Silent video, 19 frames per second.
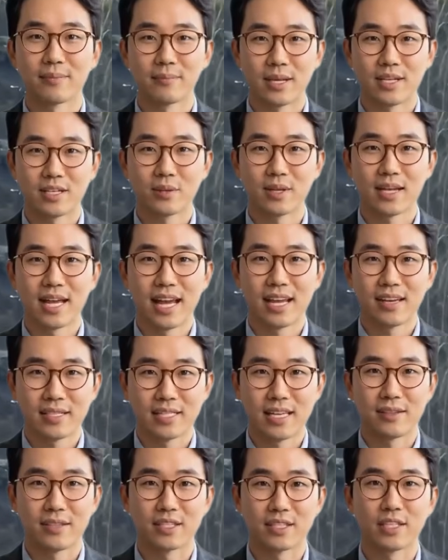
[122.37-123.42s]
Post-battle
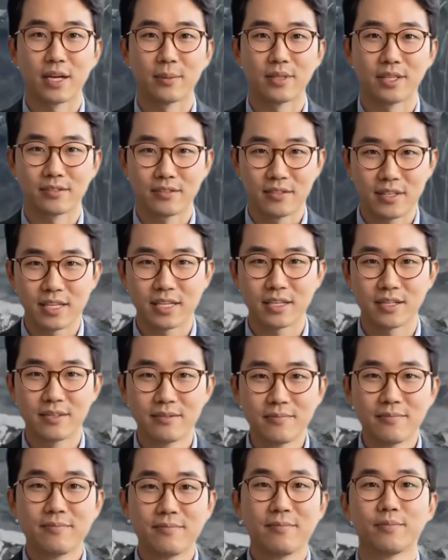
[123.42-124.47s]
diagnostics reveal the
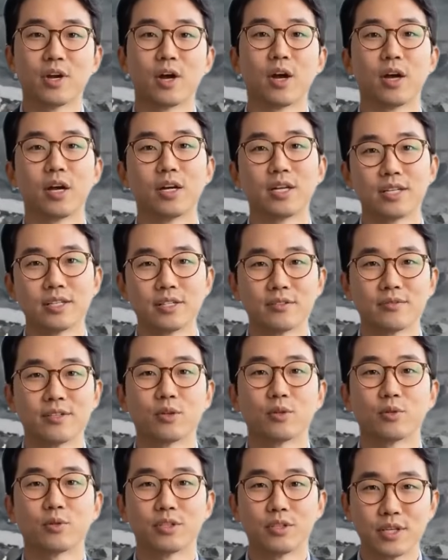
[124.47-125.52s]
friendly tank was
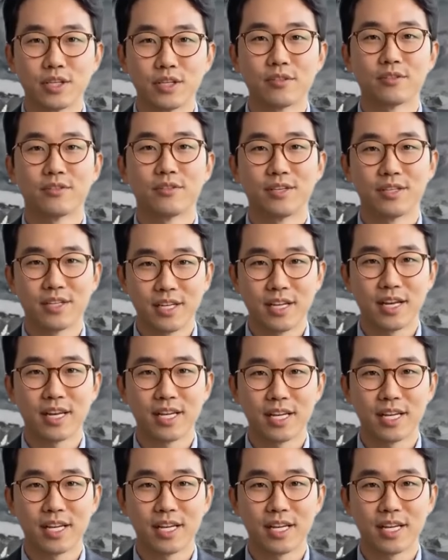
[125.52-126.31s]
simultaneously engaged by